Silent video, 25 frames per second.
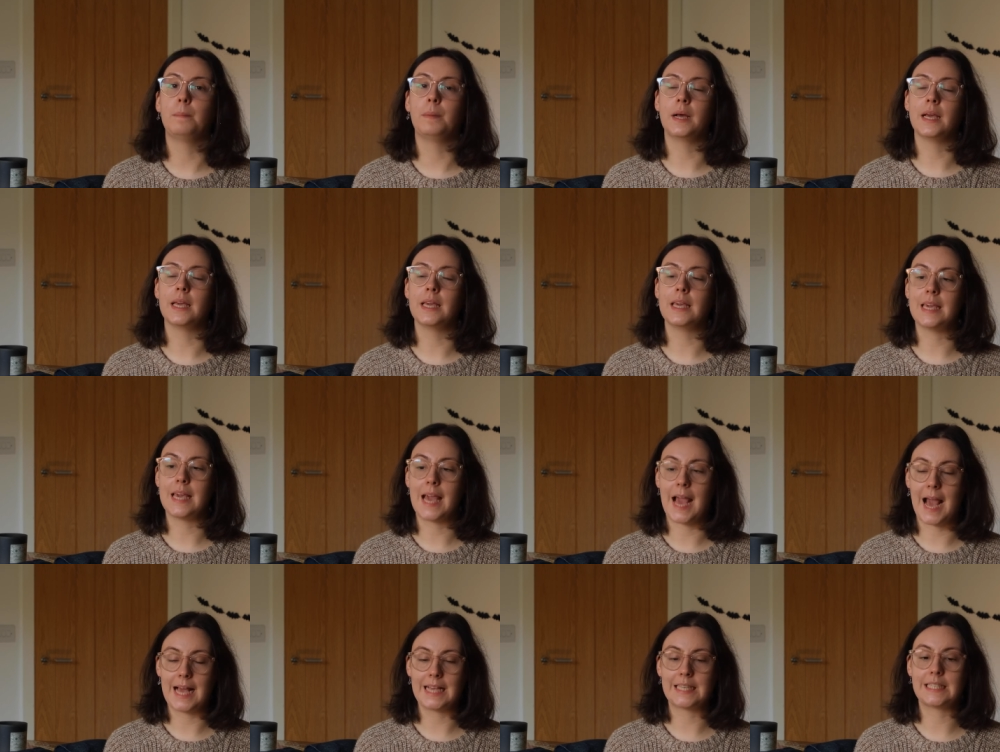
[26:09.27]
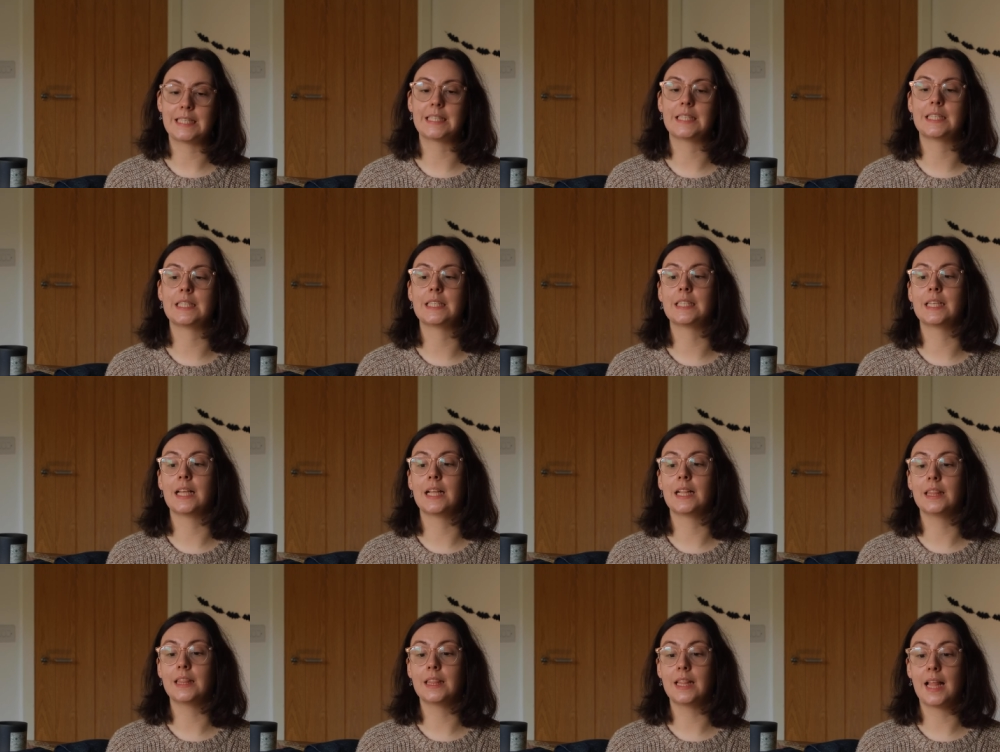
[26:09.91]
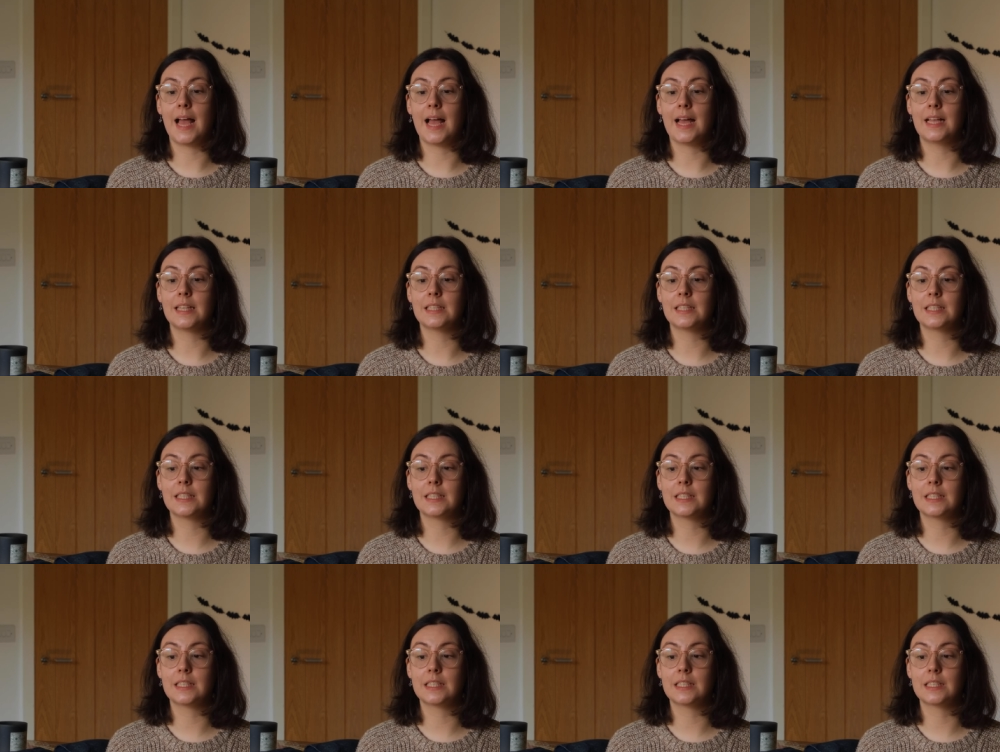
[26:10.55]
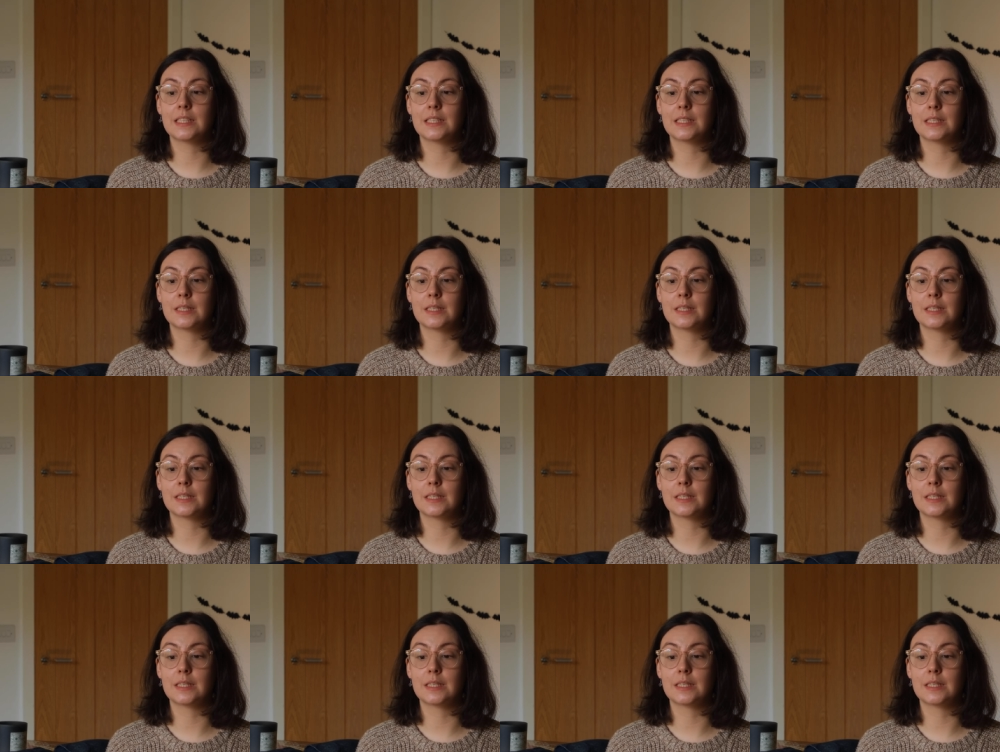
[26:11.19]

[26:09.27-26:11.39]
But yes, let's